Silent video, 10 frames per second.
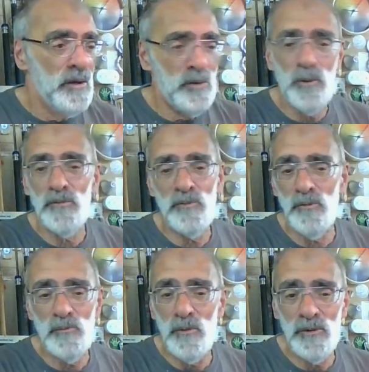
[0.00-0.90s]
quite a few
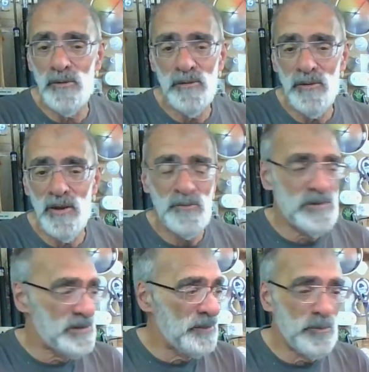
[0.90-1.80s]
of my
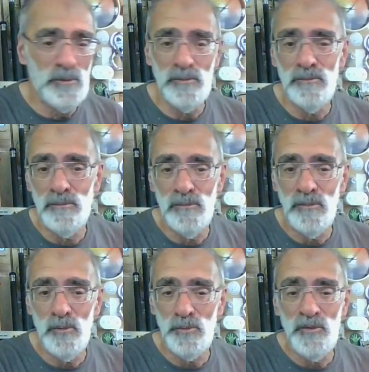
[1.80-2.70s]
errors up on
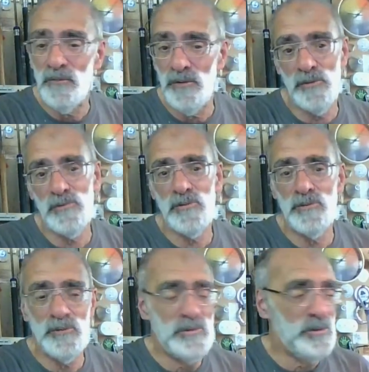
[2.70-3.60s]
ordinary videos on
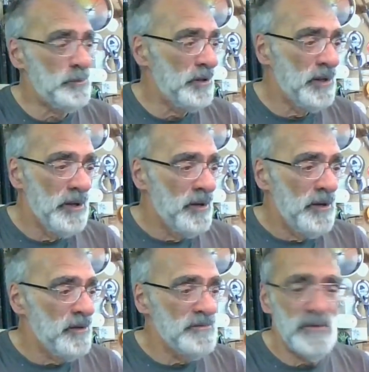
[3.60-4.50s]
YouTube.
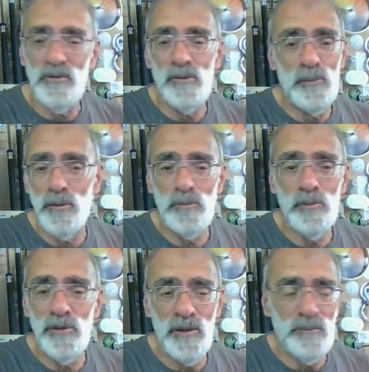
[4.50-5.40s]
I've never got a problem
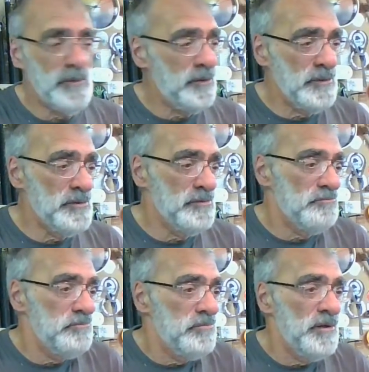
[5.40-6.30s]
with that because
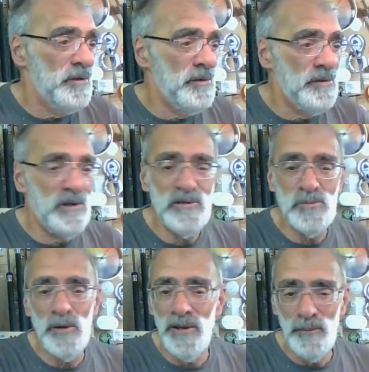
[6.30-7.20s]
it, it, it's
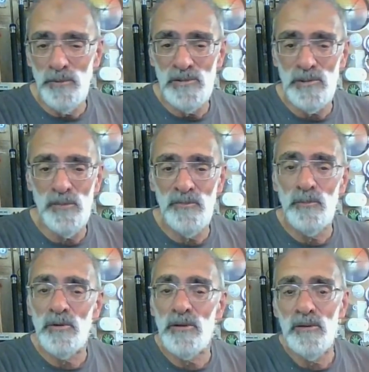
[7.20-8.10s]
what happens to
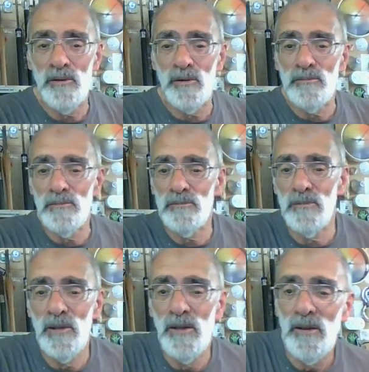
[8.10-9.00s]
everybody, you know.
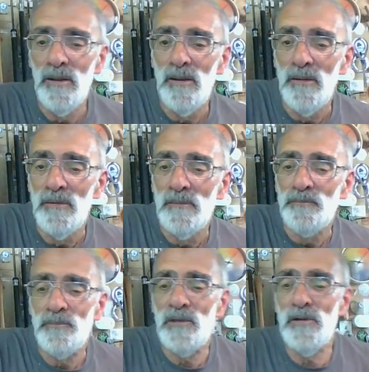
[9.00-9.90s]

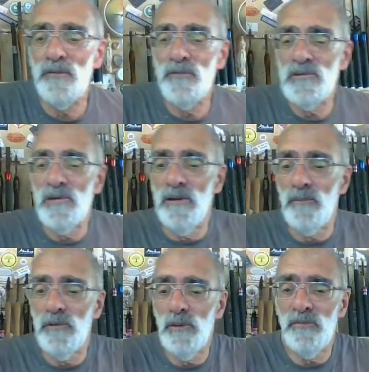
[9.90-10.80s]
Cut off the
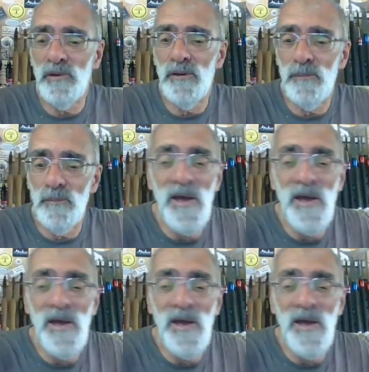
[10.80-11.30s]
stem and you have a cut,